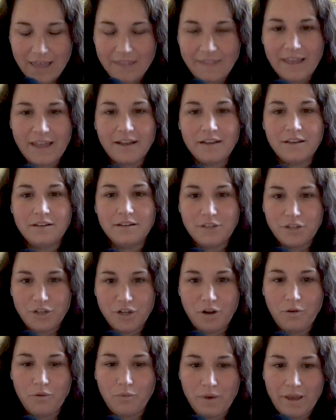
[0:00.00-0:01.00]
And then,
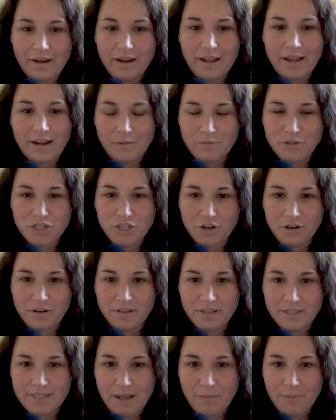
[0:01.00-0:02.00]
you know, and and I'm sure
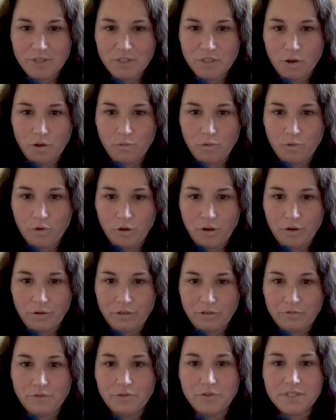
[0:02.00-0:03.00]
in this episode we'll
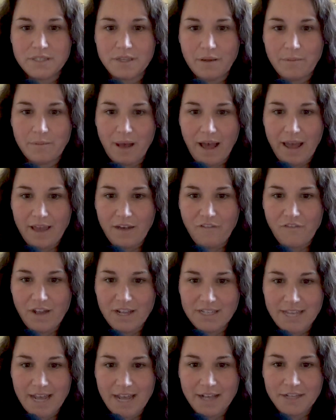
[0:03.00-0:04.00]
go through some
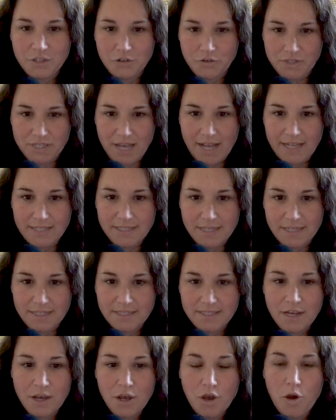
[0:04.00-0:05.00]
IFS
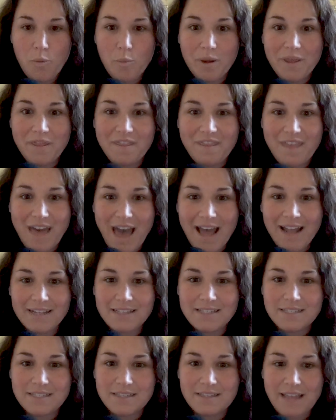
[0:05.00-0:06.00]
exercises, but
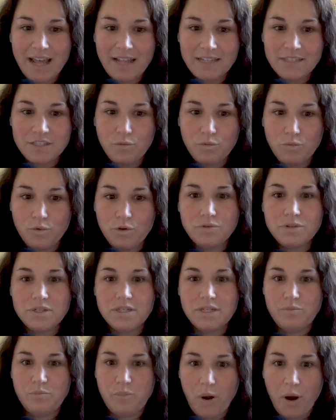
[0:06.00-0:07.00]
that's that's a
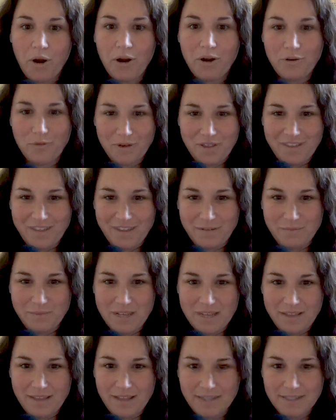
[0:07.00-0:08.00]
wounded part within
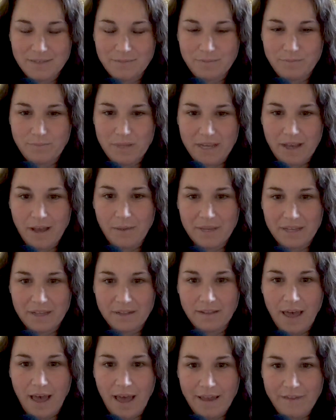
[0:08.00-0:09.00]
me that's
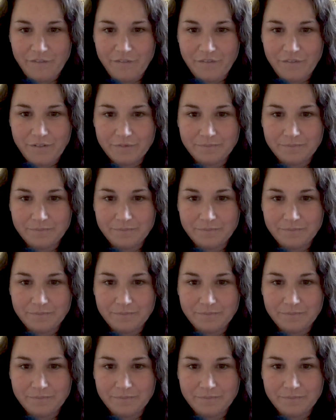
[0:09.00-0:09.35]
becoming alive.